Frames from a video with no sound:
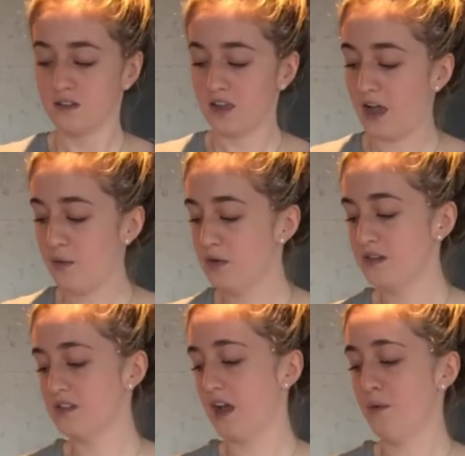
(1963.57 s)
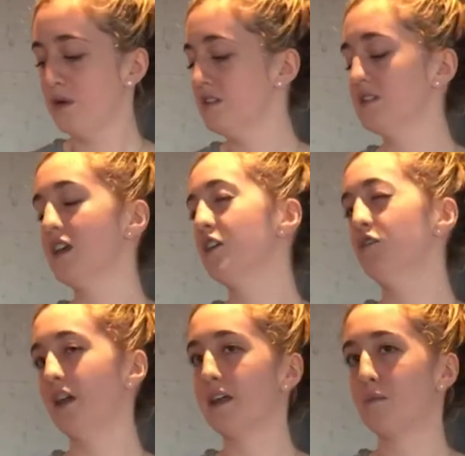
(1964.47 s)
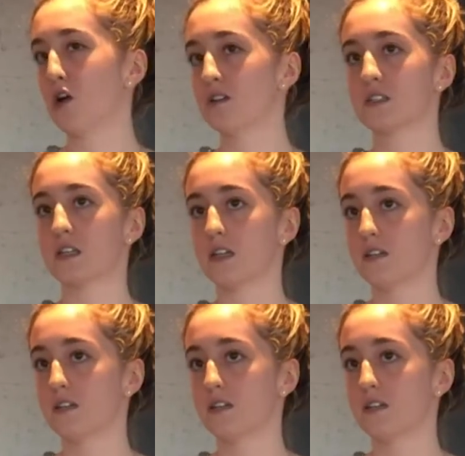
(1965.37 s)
I wouldn't say you like parsley.